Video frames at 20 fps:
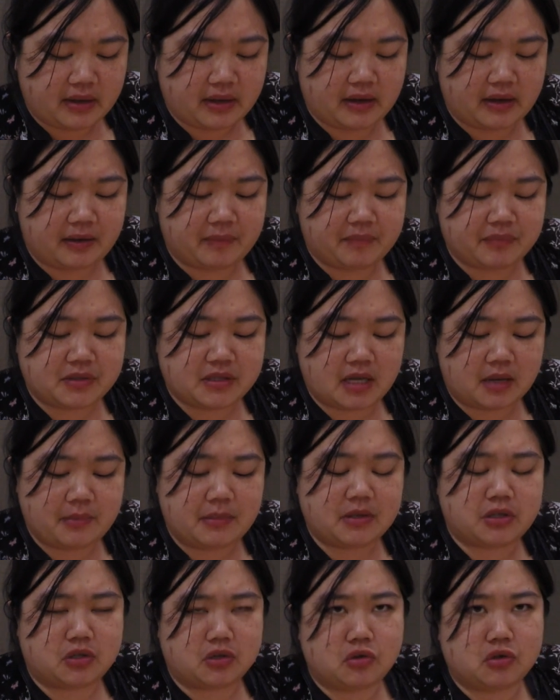Yeah,
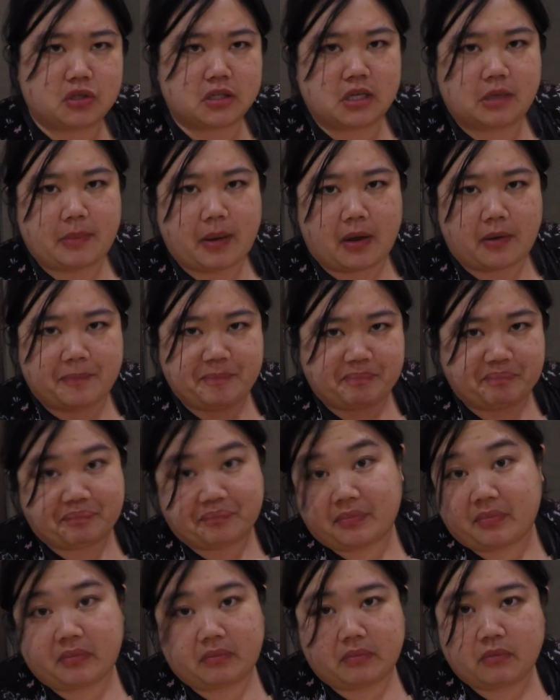Simon's usually about
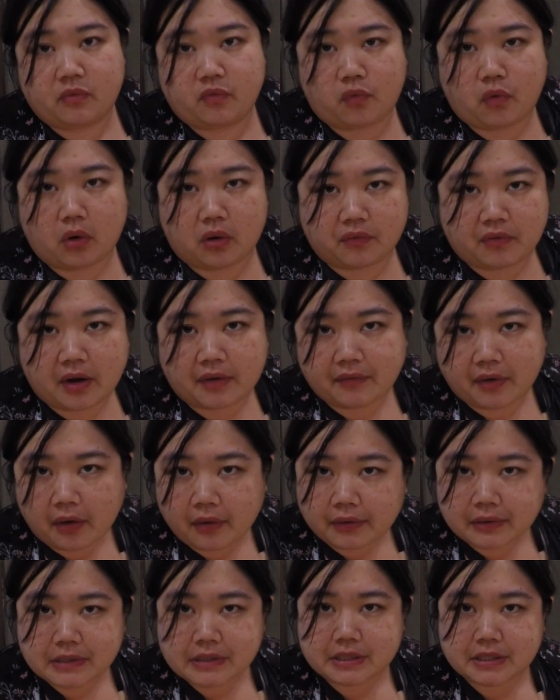$4 or
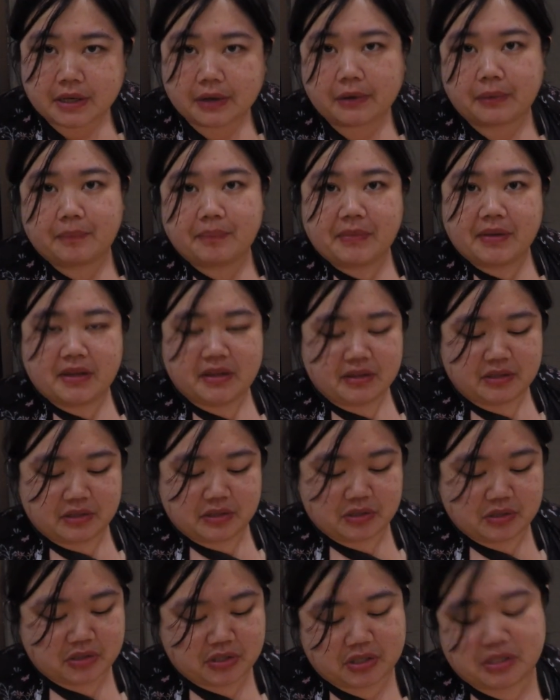$5, so this
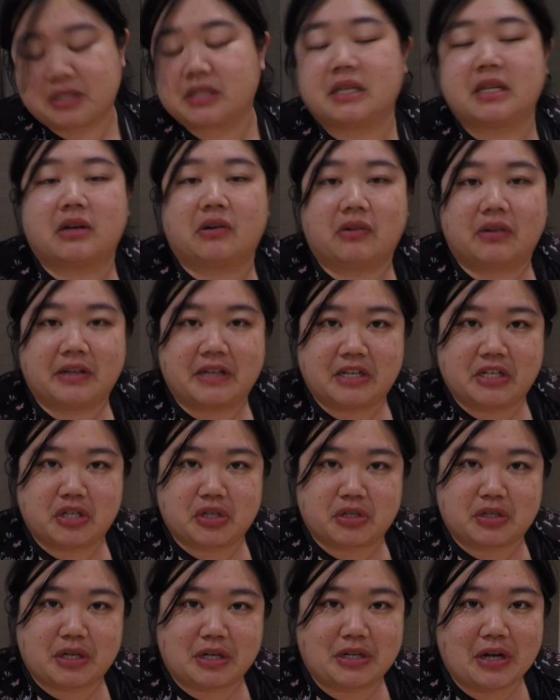is just literally
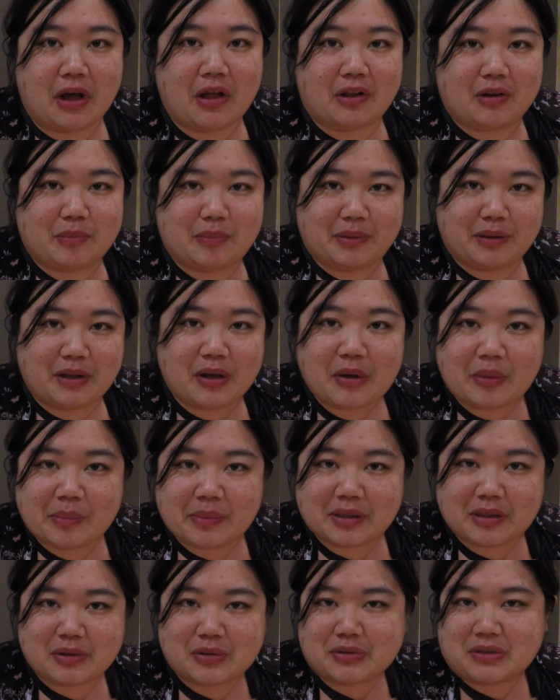just $1 below.
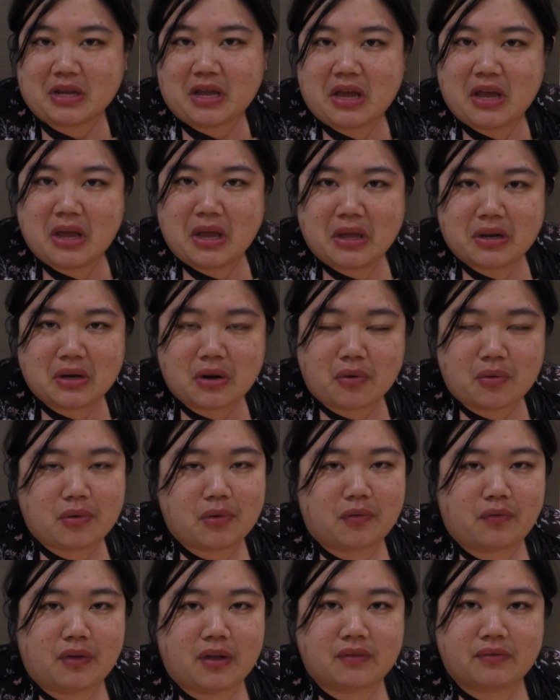But there's no real
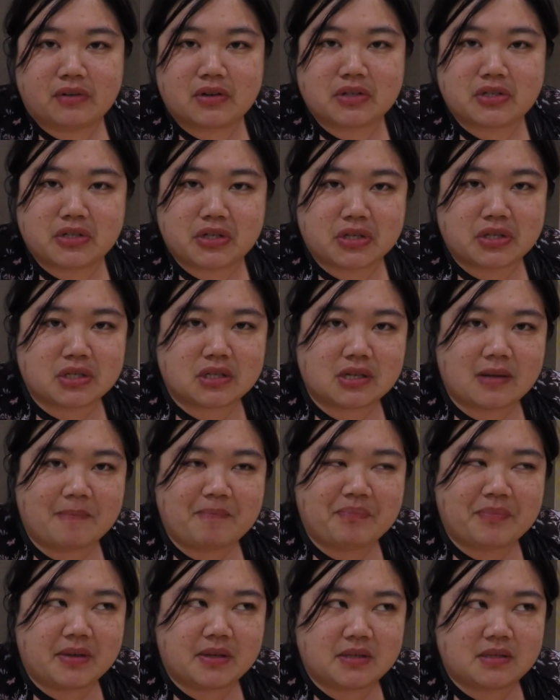flavor. It's just
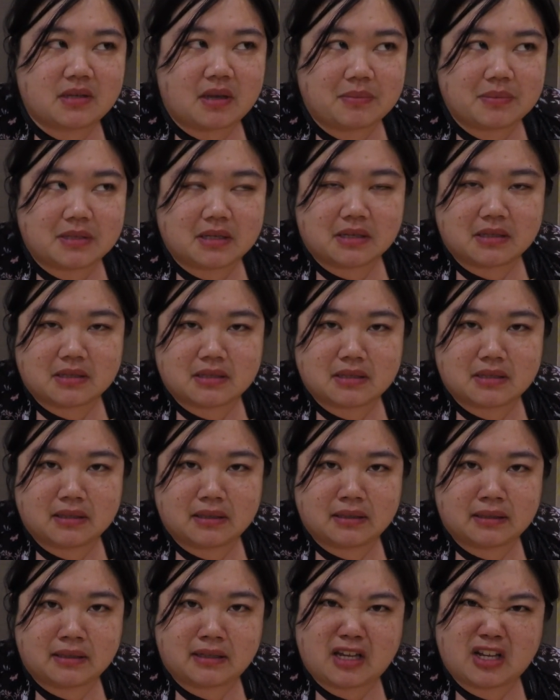substance
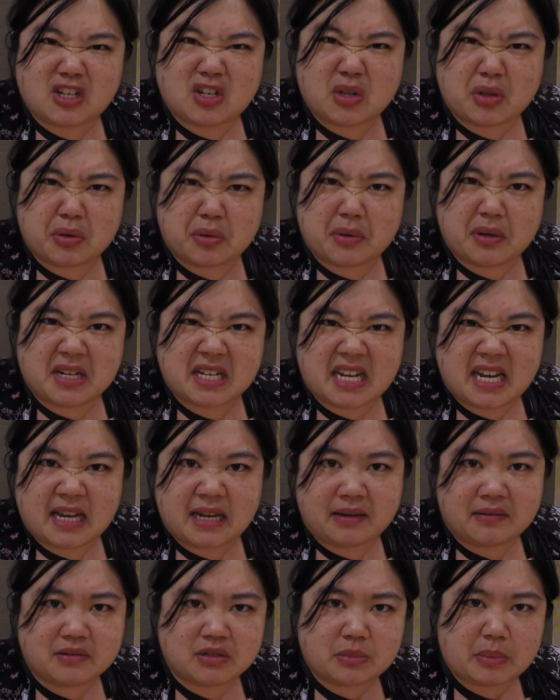to get you through a
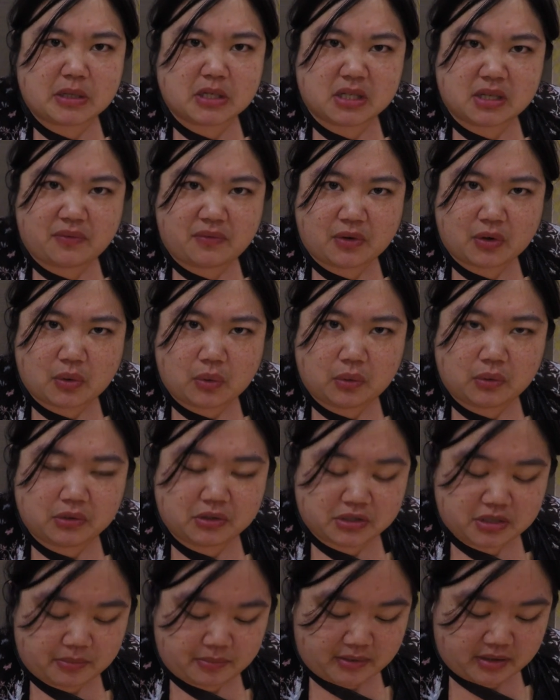day, especially if you're cold or
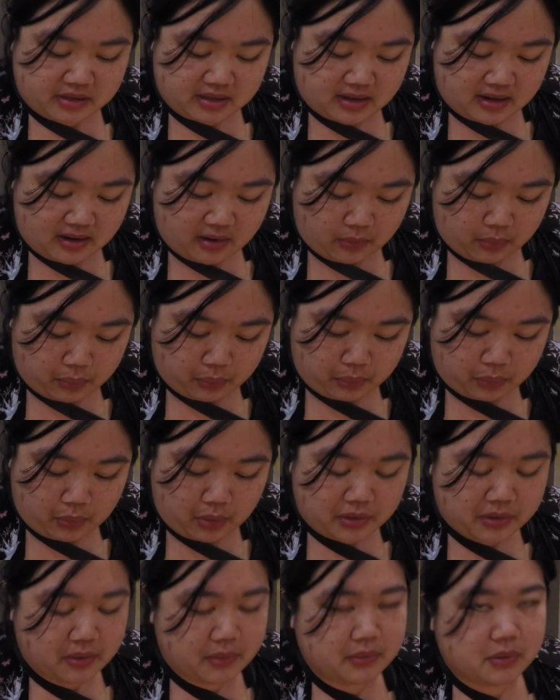something like that.
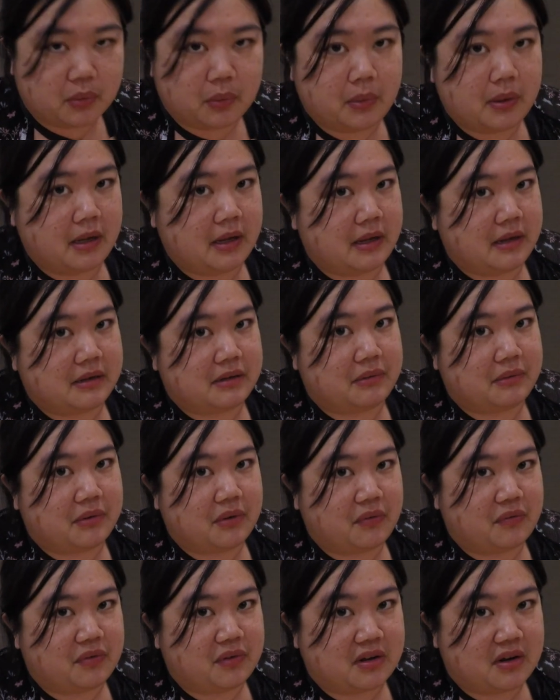Although in Hawaii, I don't know
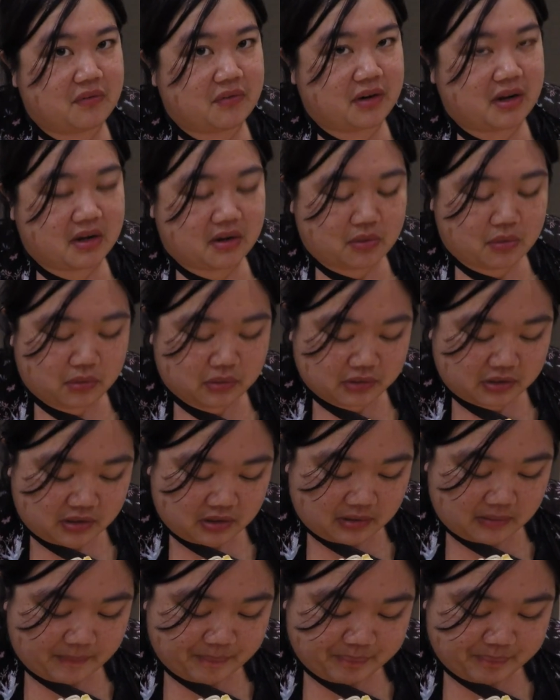if you'd ever get cold here.